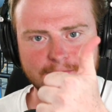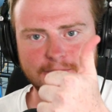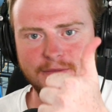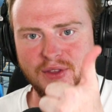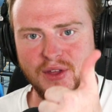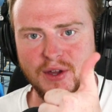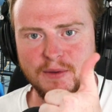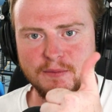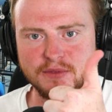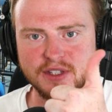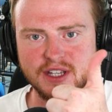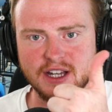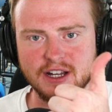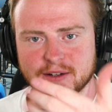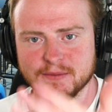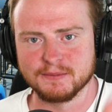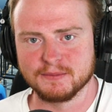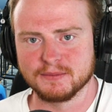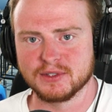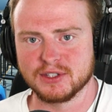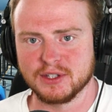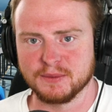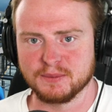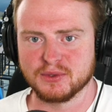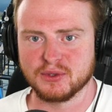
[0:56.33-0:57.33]
thumbs
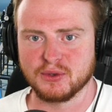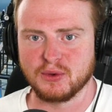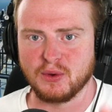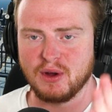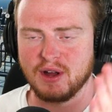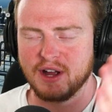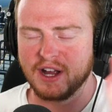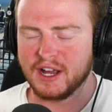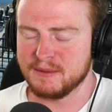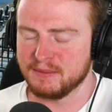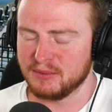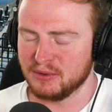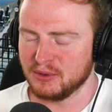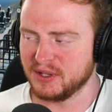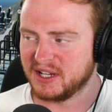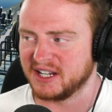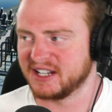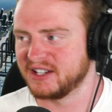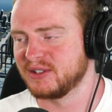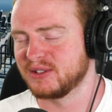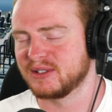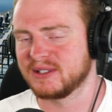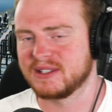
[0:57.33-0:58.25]
up, subscribe, all that good